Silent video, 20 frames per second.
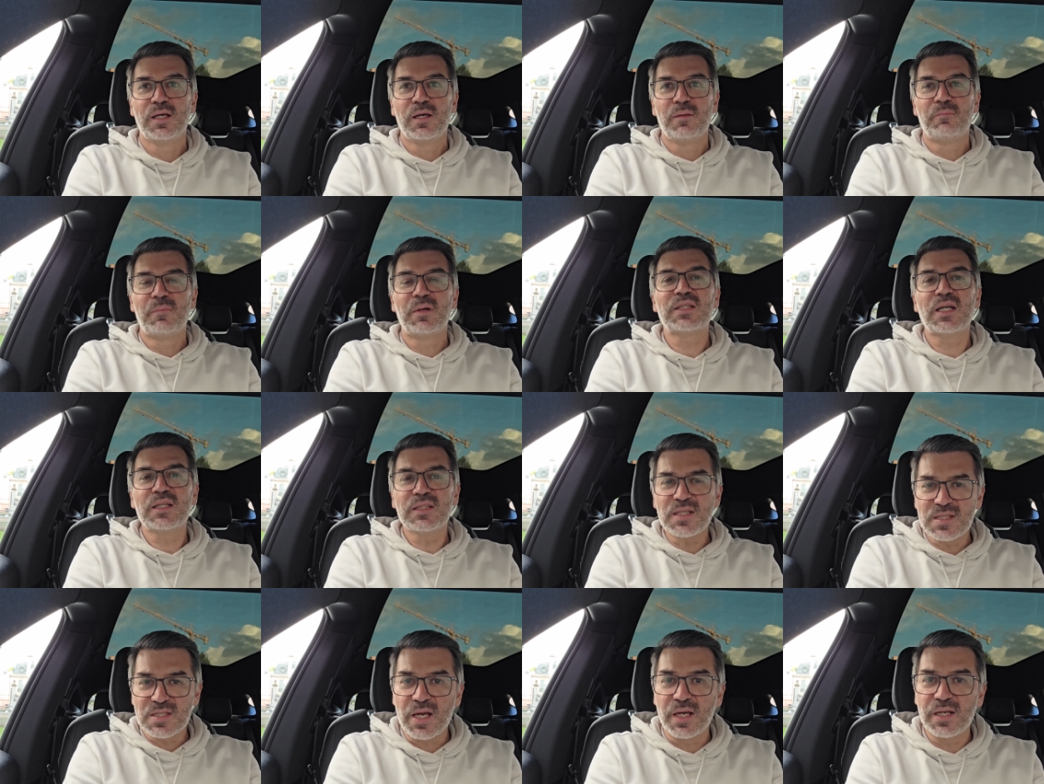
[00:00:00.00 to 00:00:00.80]
But I
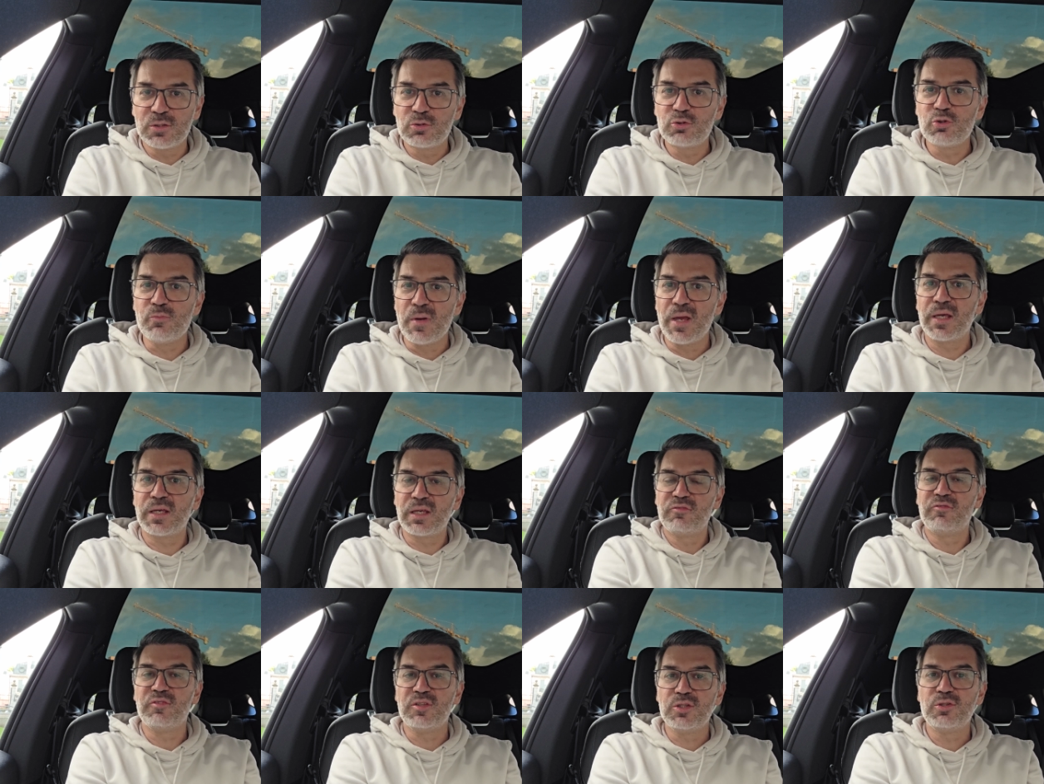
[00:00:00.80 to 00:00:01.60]
decided to make
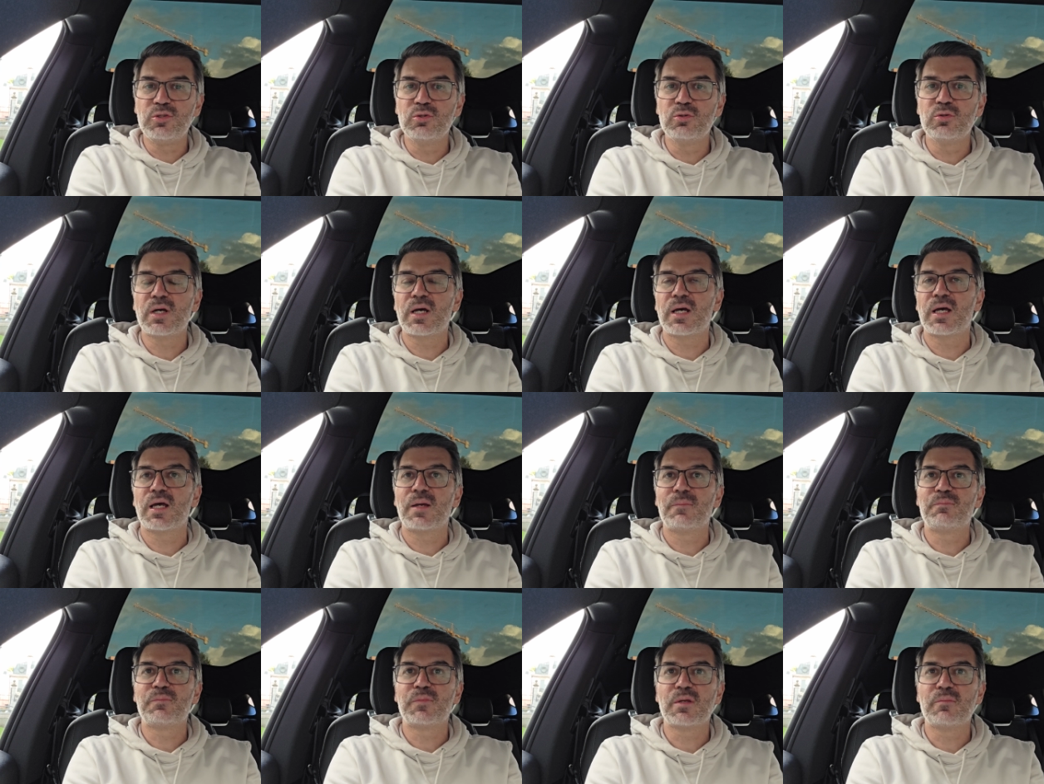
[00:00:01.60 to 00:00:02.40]
a video
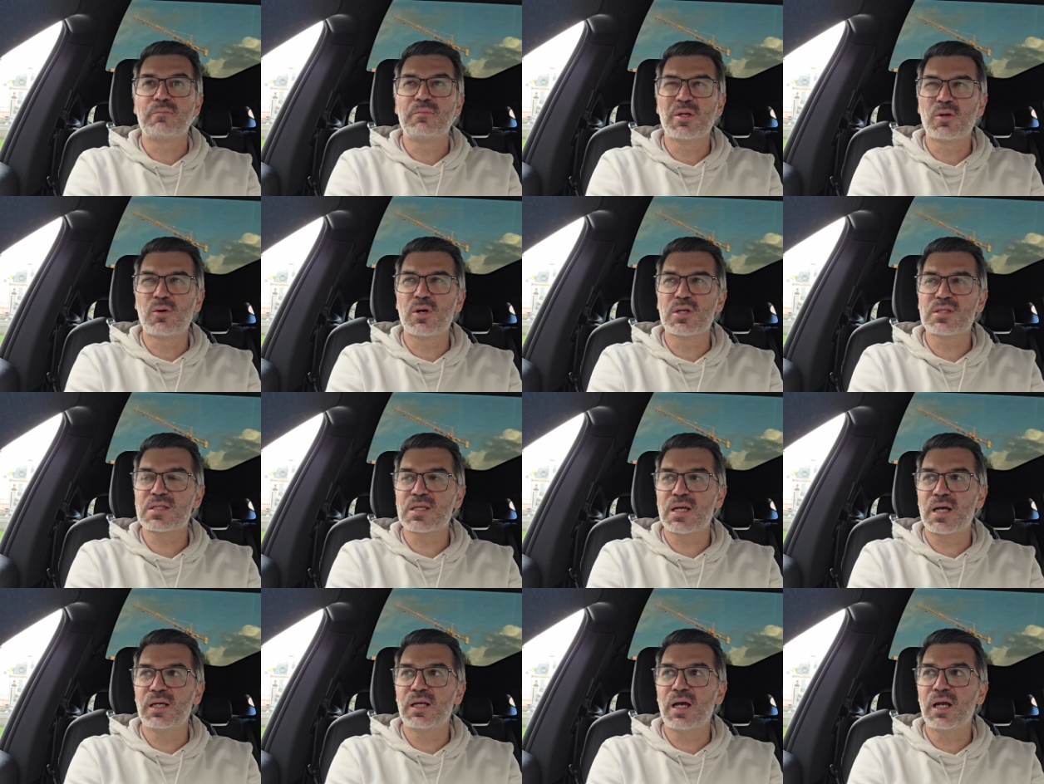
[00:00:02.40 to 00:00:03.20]
um, because
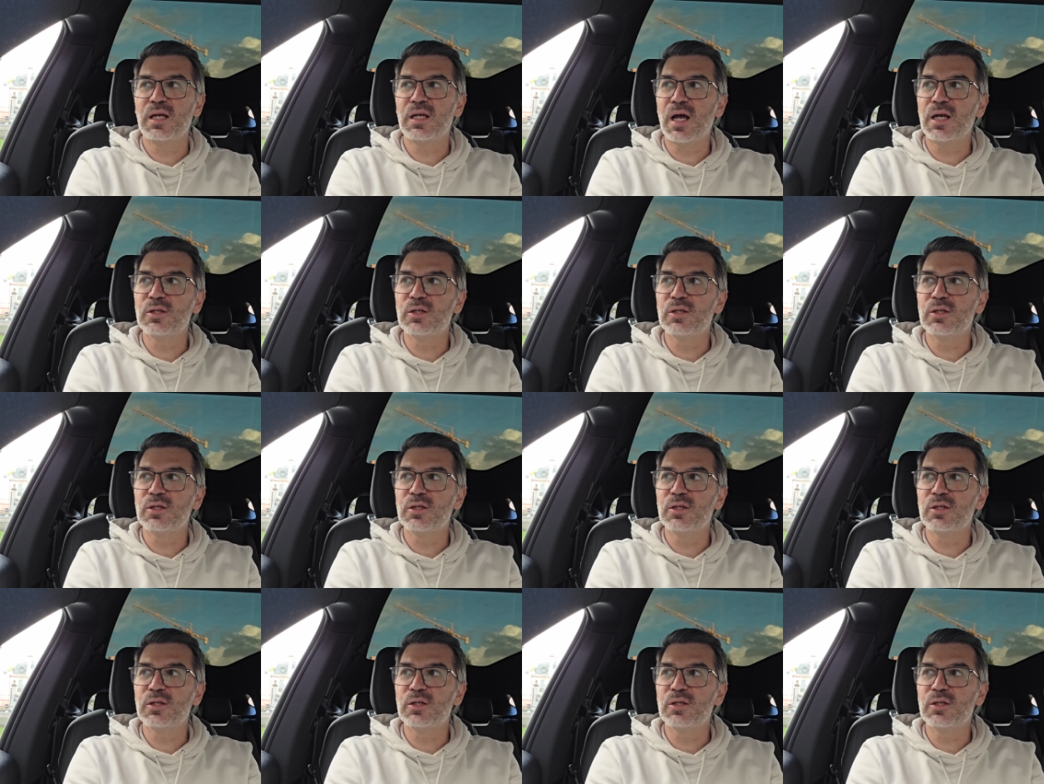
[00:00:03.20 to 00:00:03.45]
I, I,